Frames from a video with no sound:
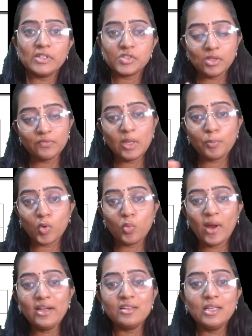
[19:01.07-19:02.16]
question, if they
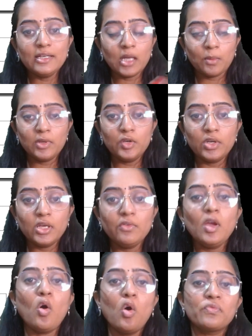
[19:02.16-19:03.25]
provide the WDV
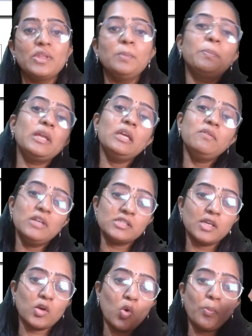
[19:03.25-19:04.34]
of the
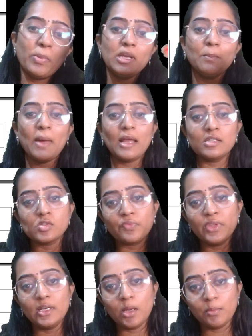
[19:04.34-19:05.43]
previous year, opening balance of
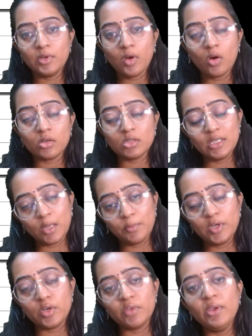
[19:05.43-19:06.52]
the
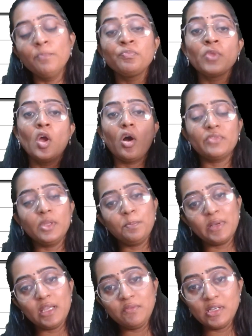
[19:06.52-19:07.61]
WDV of the
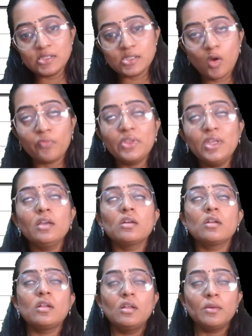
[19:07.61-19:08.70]
previous, of
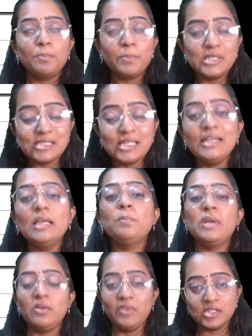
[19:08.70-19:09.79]
the preceding
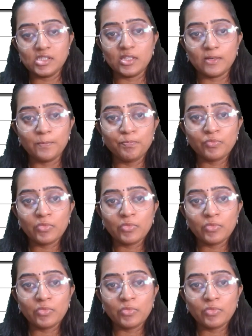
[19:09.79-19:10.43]
previous year,